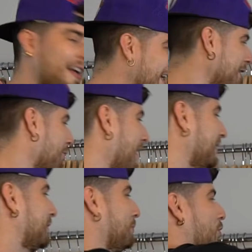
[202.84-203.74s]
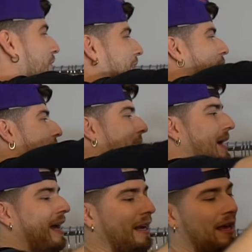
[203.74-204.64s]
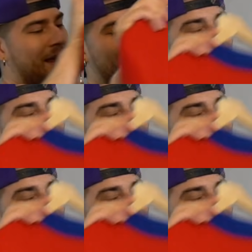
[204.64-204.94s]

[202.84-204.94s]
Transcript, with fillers: Anyways, moving on, man.